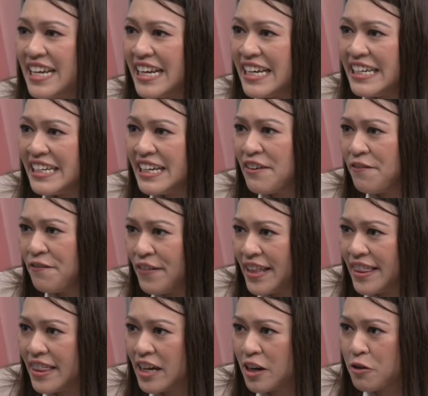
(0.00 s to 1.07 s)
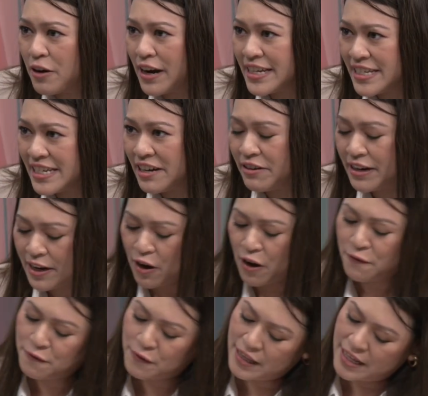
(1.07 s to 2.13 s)
India fit the criteria
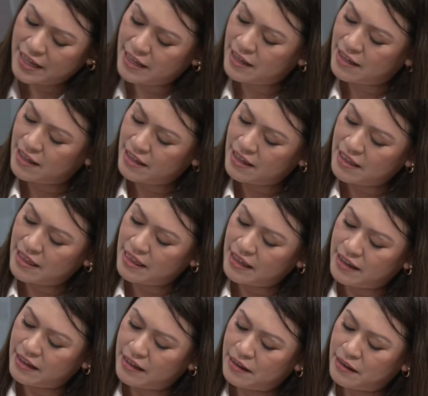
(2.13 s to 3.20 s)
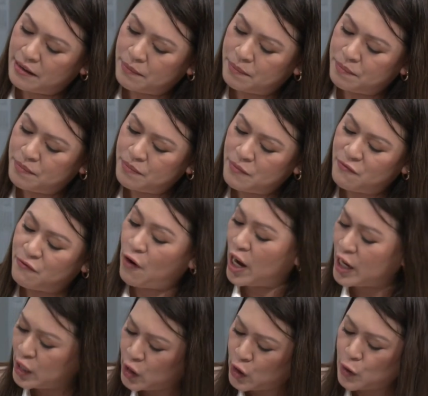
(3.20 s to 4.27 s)
of the
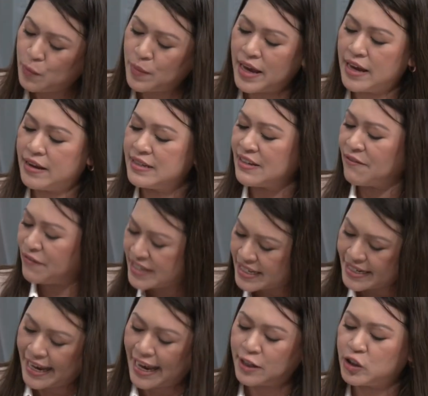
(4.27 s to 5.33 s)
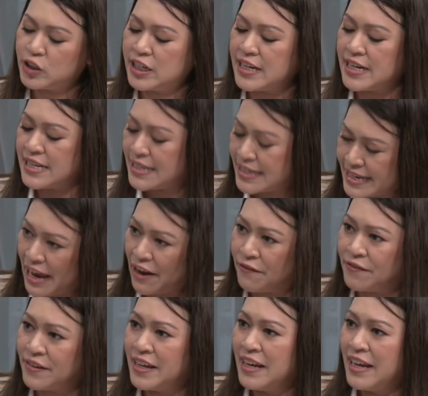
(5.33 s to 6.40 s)
volume and sophistication and
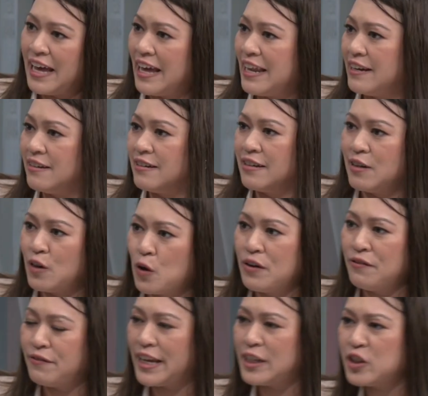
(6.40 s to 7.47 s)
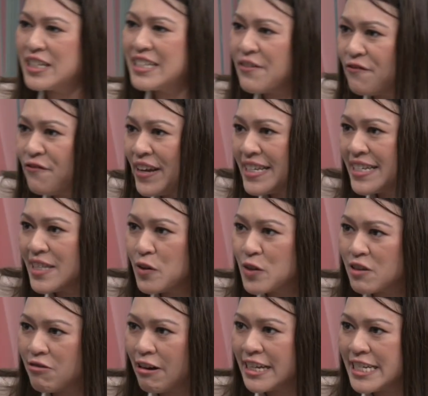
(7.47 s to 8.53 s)
safe and low inflation? Does it fit those
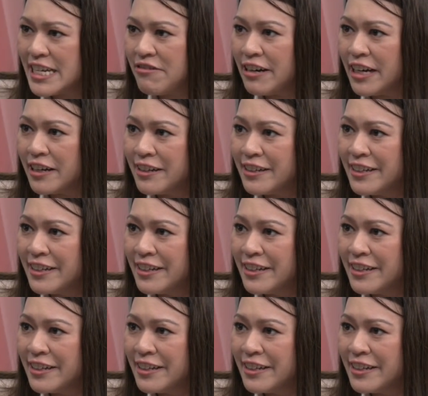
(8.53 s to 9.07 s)
criteria?